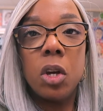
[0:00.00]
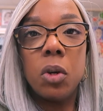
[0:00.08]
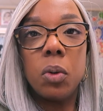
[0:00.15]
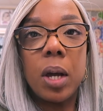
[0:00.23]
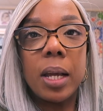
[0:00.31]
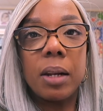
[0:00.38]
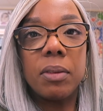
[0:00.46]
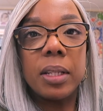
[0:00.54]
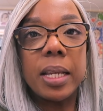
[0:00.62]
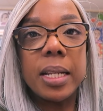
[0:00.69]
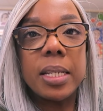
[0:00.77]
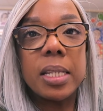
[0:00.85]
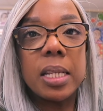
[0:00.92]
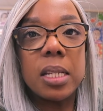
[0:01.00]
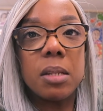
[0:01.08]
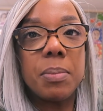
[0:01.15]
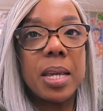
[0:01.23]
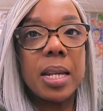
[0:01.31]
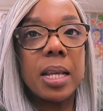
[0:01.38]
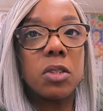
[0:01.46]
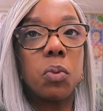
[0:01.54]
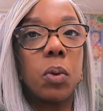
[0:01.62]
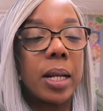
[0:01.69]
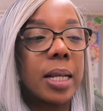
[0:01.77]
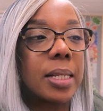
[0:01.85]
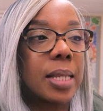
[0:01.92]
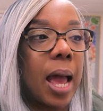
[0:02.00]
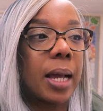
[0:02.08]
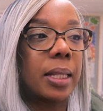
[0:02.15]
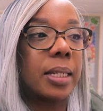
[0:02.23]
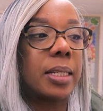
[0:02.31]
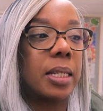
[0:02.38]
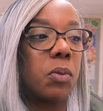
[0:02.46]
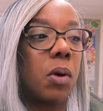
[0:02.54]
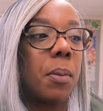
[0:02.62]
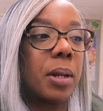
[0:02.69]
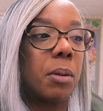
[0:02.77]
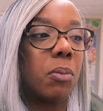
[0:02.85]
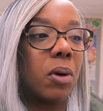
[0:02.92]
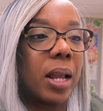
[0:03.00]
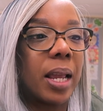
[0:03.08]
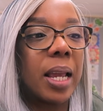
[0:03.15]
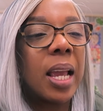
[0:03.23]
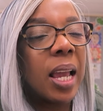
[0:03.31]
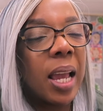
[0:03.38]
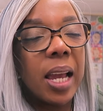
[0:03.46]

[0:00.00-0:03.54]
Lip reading: who kind of leads these meetings, what exactly did he want me to bring?